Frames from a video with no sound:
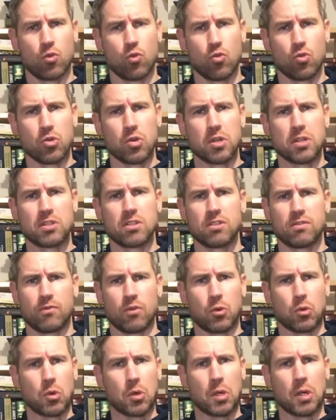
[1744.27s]
in the woods
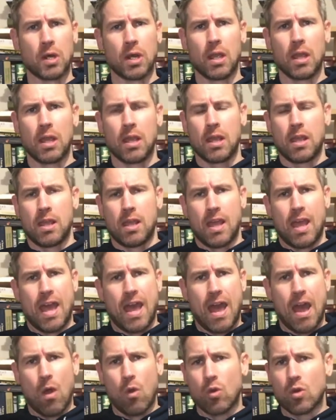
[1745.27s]
for
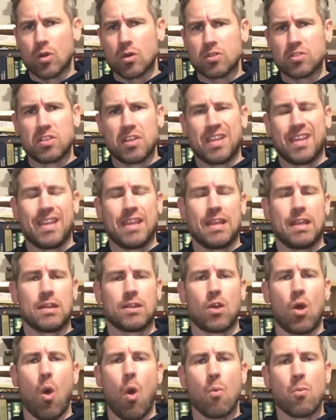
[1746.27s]
hours
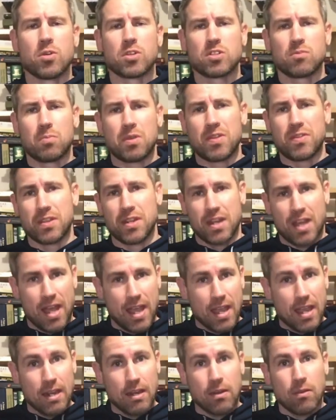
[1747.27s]
and almost spent the
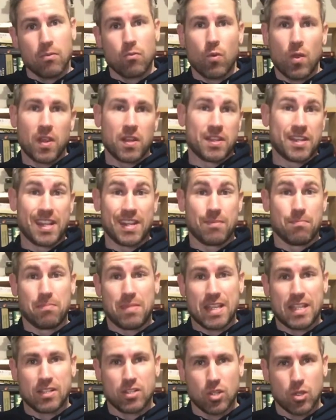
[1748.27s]
night and didn't
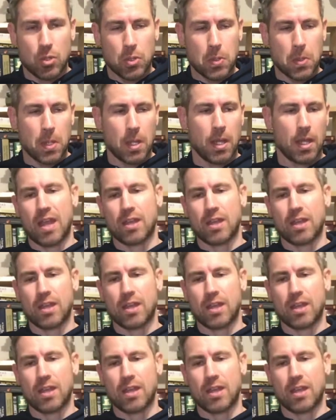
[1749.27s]
mean to.